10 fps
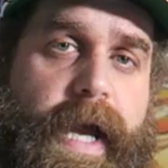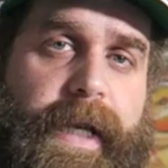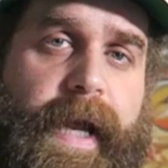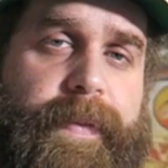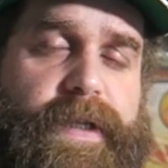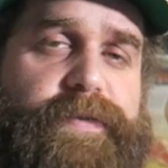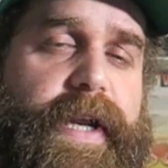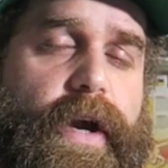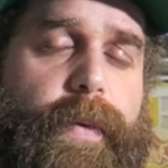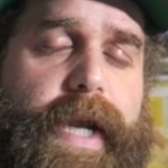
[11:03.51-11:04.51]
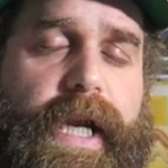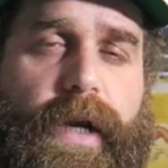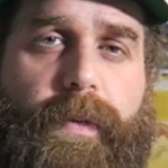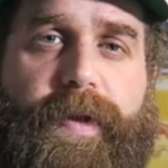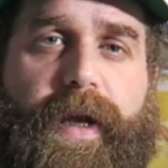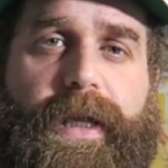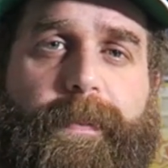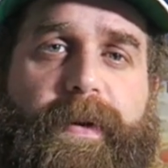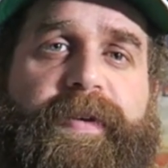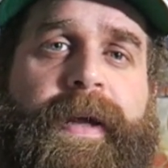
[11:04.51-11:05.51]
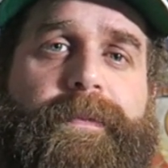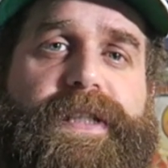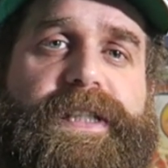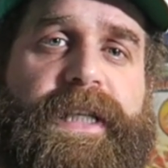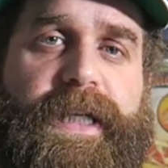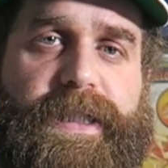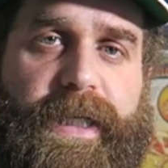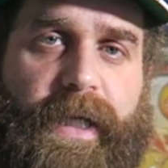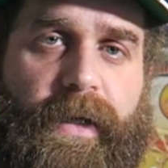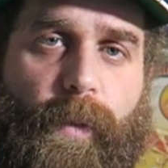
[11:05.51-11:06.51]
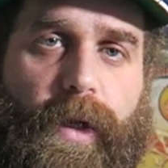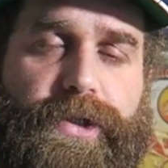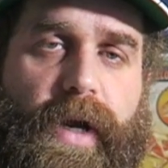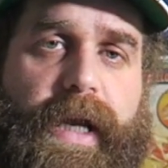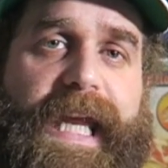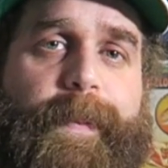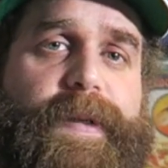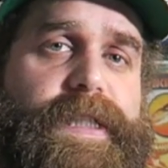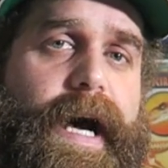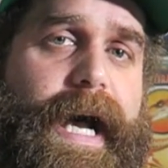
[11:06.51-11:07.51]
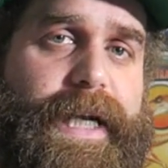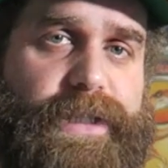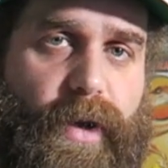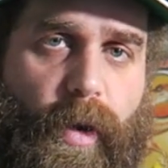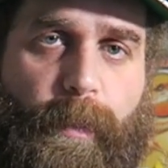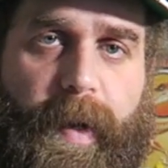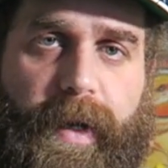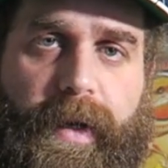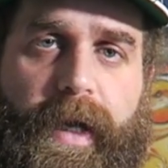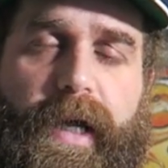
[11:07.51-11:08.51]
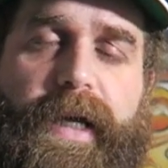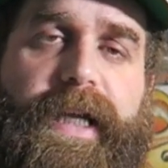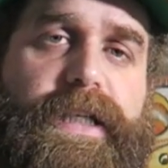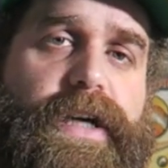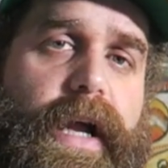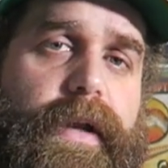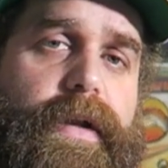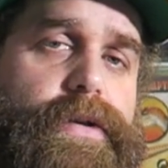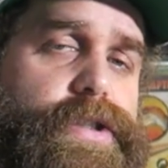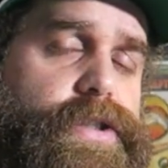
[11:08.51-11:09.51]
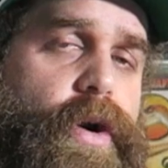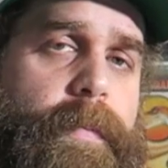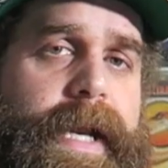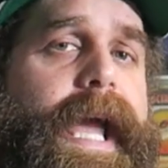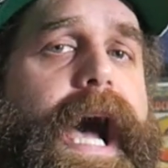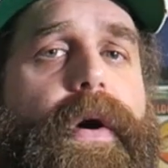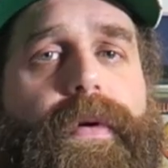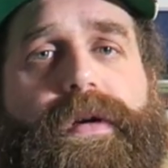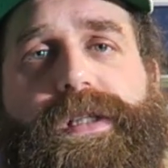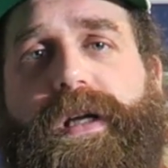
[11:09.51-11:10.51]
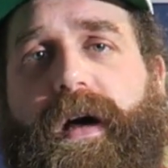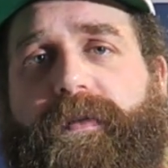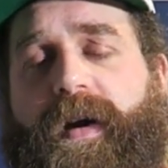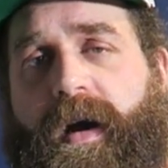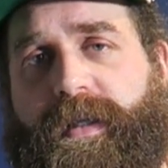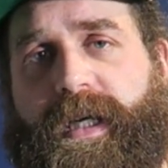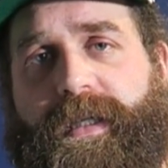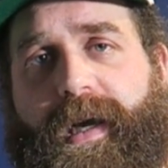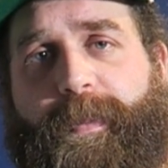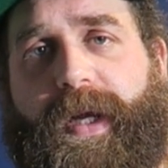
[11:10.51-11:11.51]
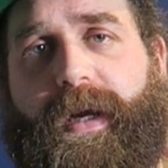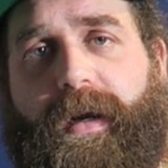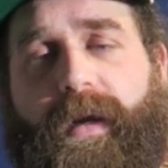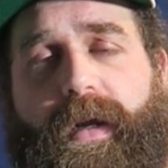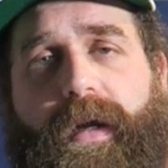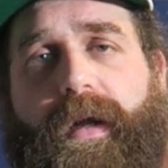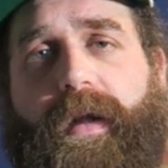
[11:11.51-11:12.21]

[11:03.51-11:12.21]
Now, I'm gonna end this video right here with a clip of him sneezing while trying to keep his eyes open. He's got so many hours of content up here.